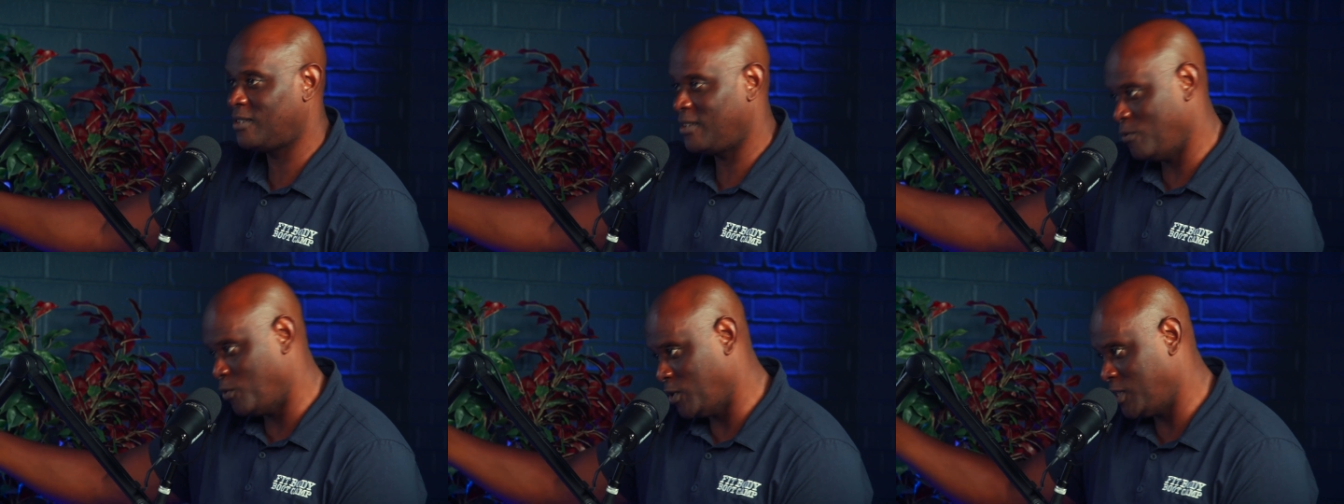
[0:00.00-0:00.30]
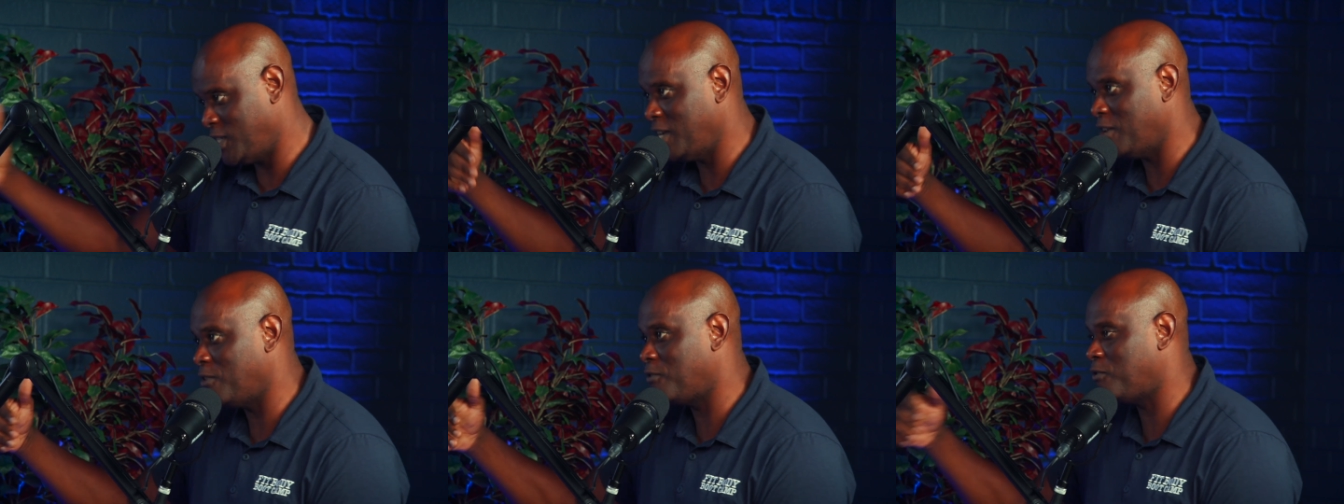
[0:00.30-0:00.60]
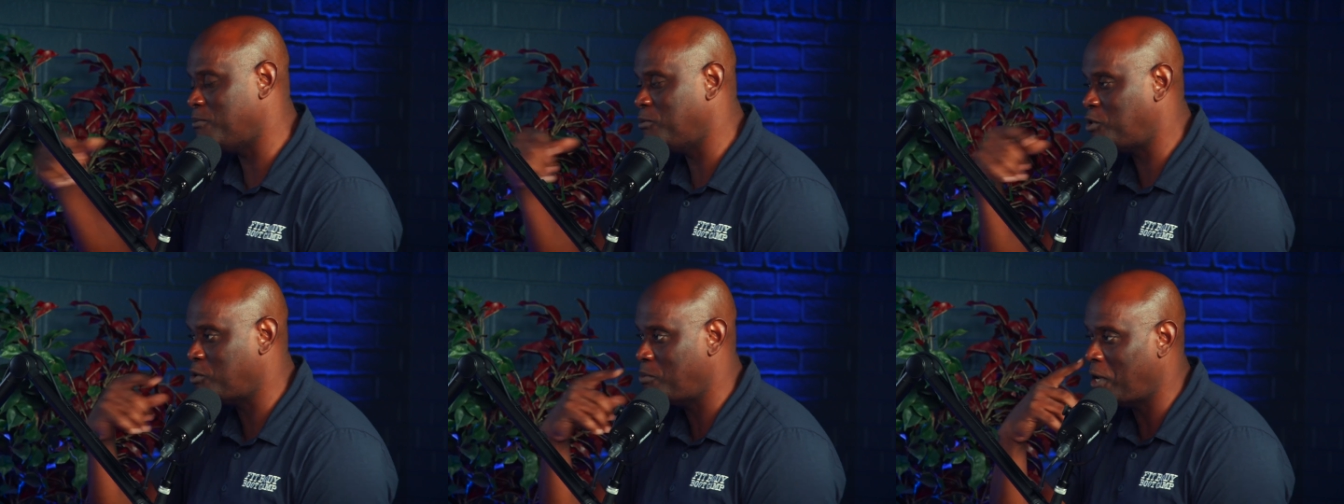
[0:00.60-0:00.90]
was here
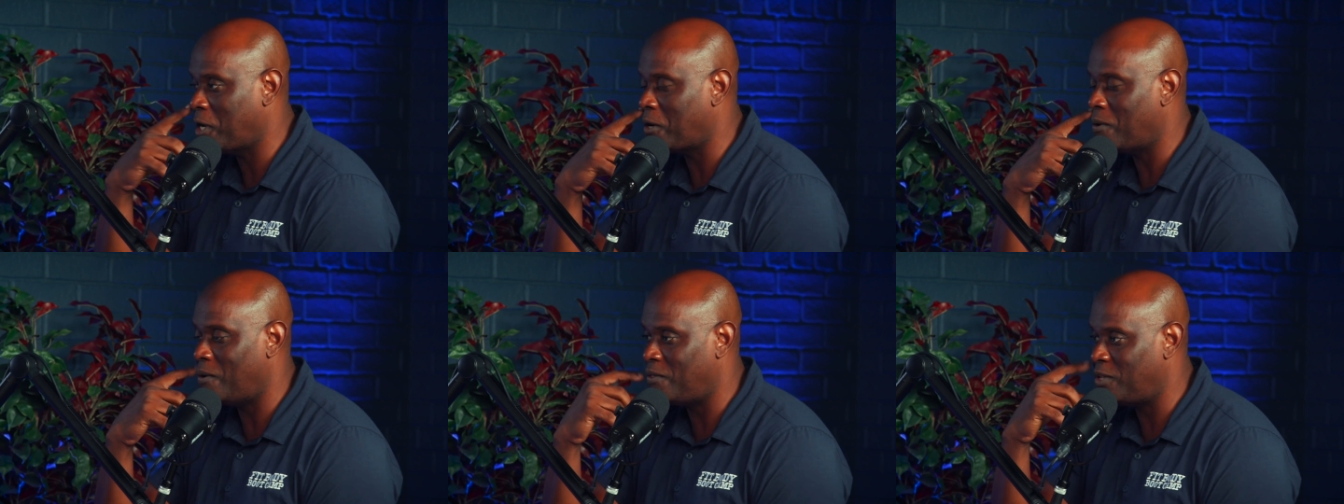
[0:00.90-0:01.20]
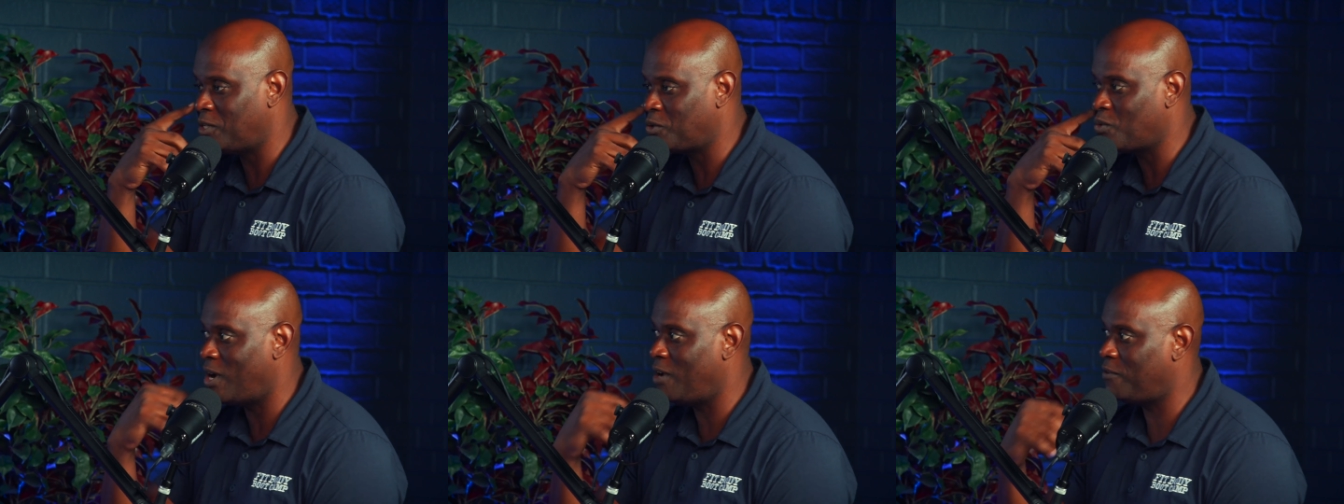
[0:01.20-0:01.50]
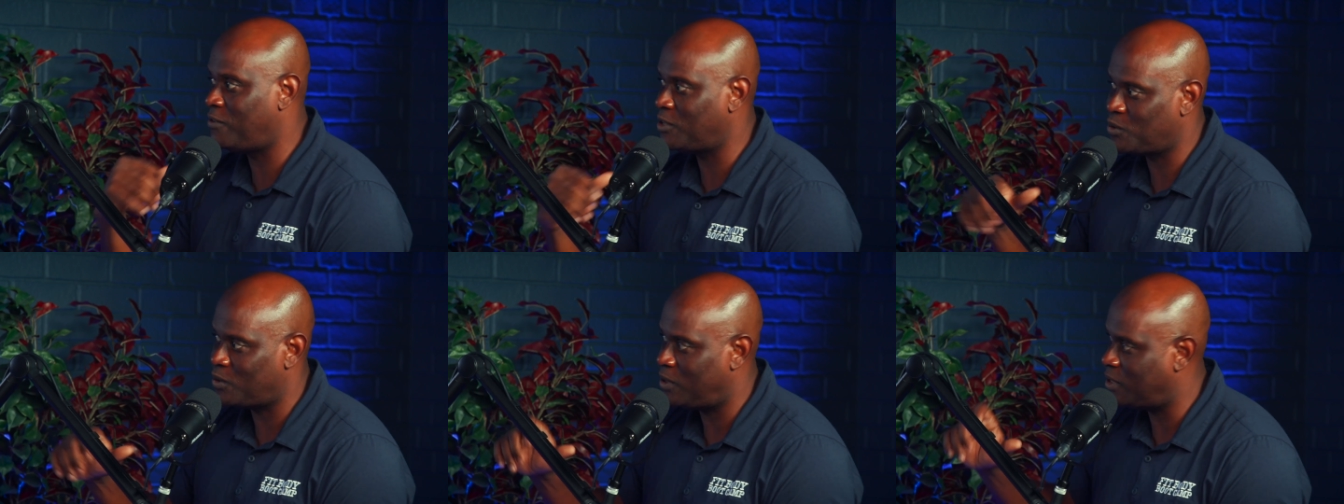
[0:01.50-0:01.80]
from Jamaica with his
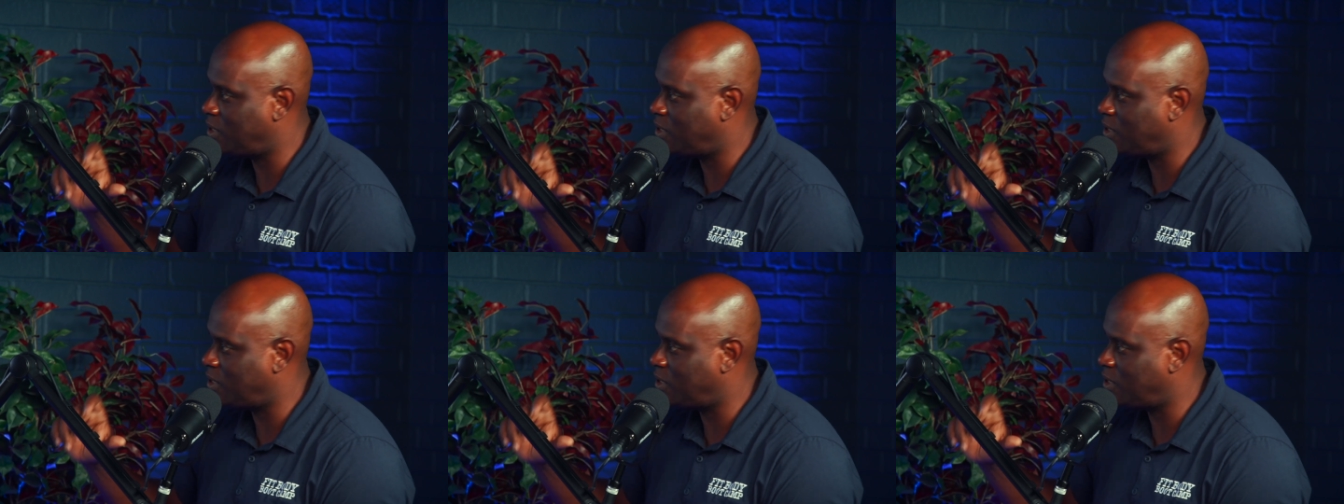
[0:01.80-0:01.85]
wife as well.